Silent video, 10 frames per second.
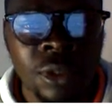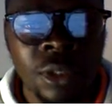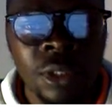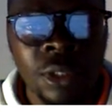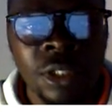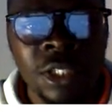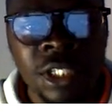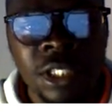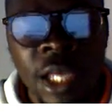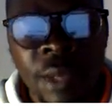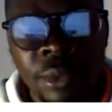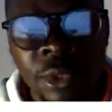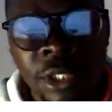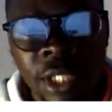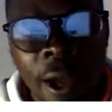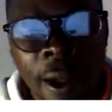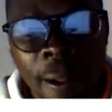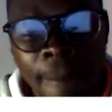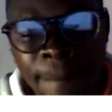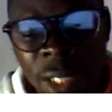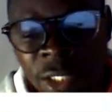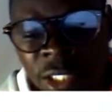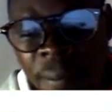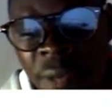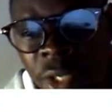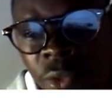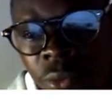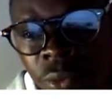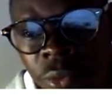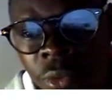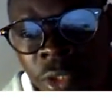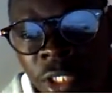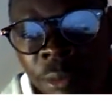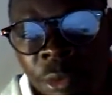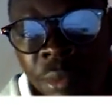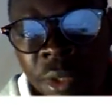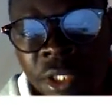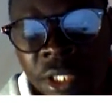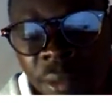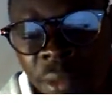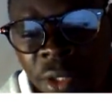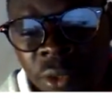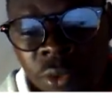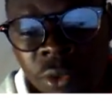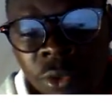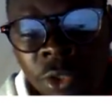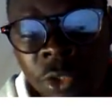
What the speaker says: This is a menu. This sample page is a menu. So this one